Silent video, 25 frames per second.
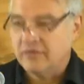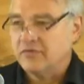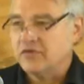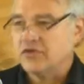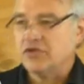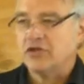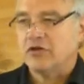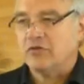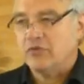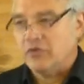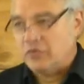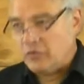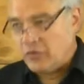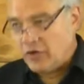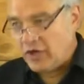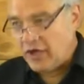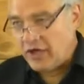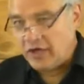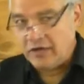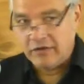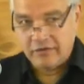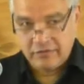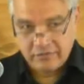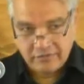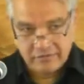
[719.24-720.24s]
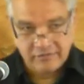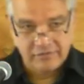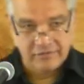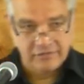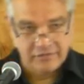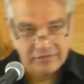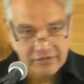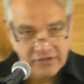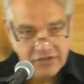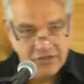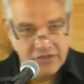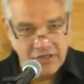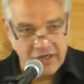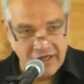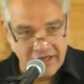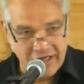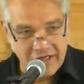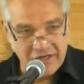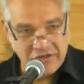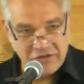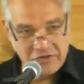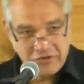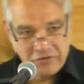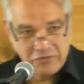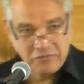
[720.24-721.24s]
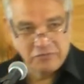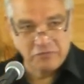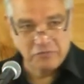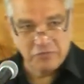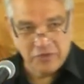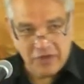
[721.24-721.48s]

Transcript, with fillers: So would we. Let's not get too